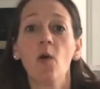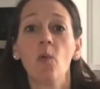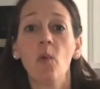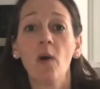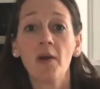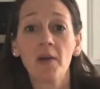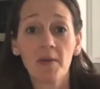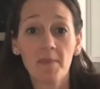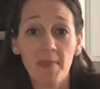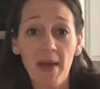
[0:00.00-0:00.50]

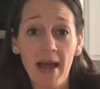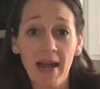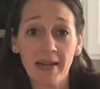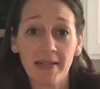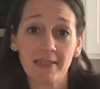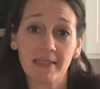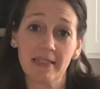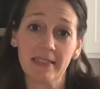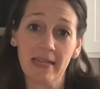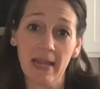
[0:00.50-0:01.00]
Welcome
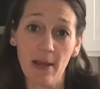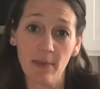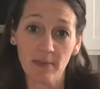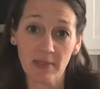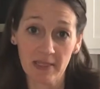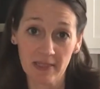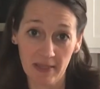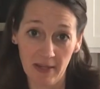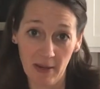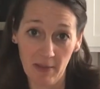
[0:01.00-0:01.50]
back to
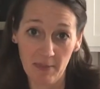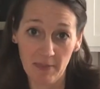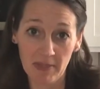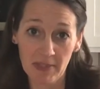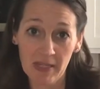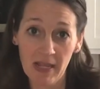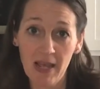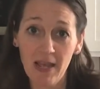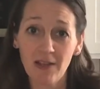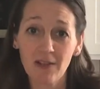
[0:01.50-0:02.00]
Tam's
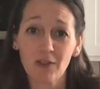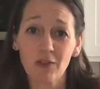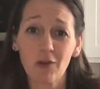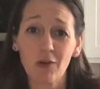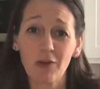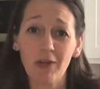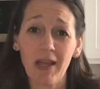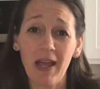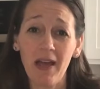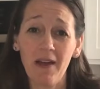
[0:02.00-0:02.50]
Tips.
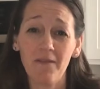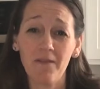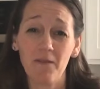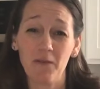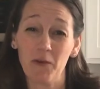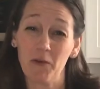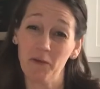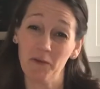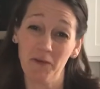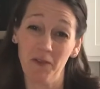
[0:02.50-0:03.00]
So you have
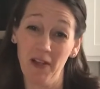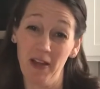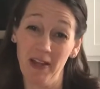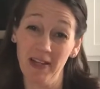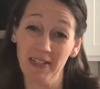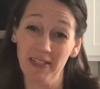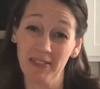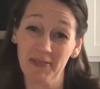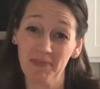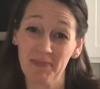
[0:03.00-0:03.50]
fruit
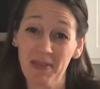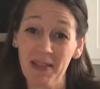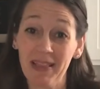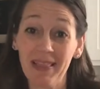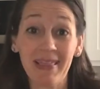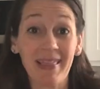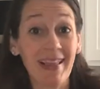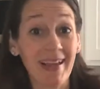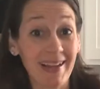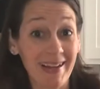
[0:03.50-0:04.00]
flies,
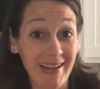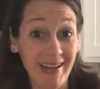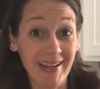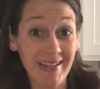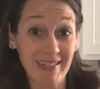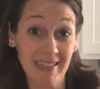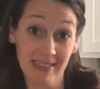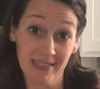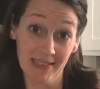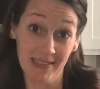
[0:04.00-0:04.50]
like I
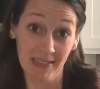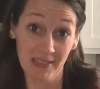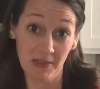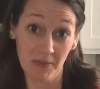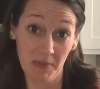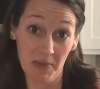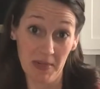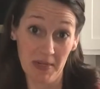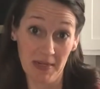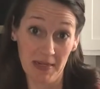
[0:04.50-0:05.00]
did
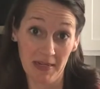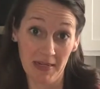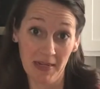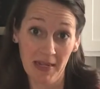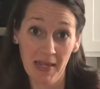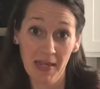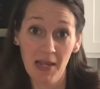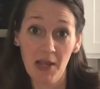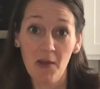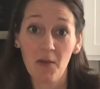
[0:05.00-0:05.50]
this week.
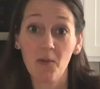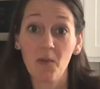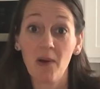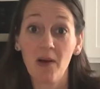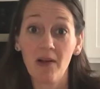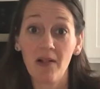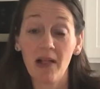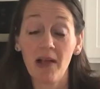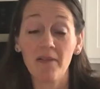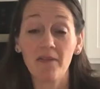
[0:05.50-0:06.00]

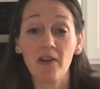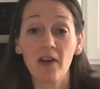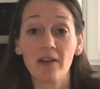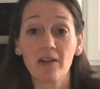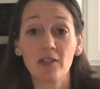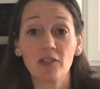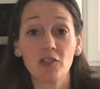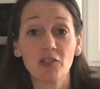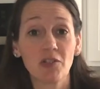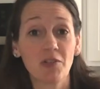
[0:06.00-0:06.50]
Well, I've got
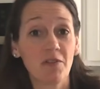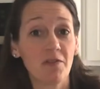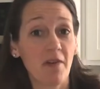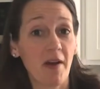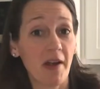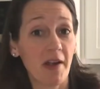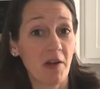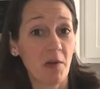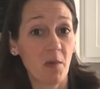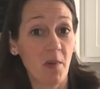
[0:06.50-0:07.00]
a
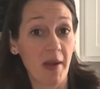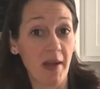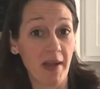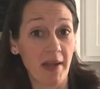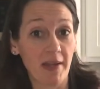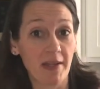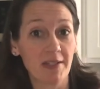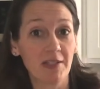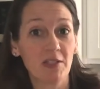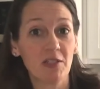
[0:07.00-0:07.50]
surefire
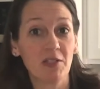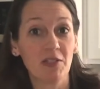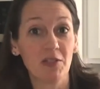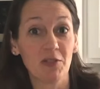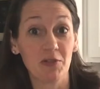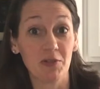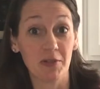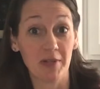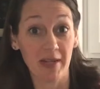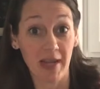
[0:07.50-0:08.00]
way
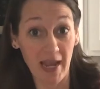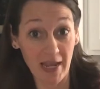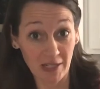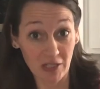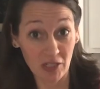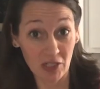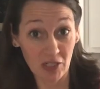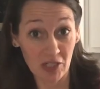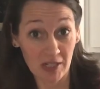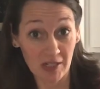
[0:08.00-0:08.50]
to
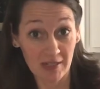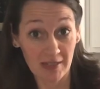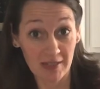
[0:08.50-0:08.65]
catch